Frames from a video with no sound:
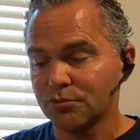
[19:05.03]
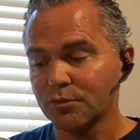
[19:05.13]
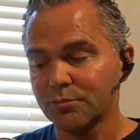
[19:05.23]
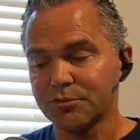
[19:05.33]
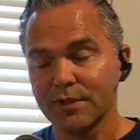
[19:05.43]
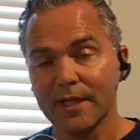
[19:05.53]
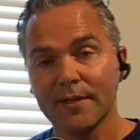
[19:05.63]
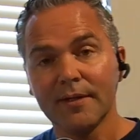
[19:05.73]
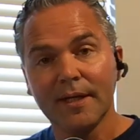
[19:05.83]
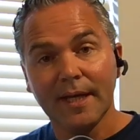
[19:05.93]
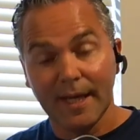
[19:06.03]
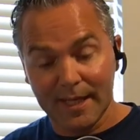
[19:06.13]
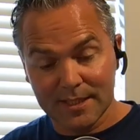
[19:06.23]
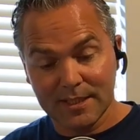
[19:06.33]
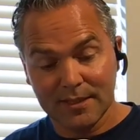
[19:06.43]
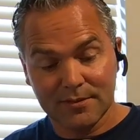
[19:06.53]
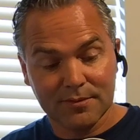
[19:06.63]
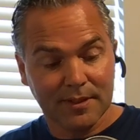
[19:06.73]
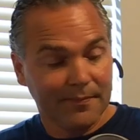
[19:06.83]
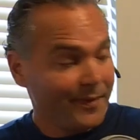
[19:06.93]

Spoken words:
group track, etc.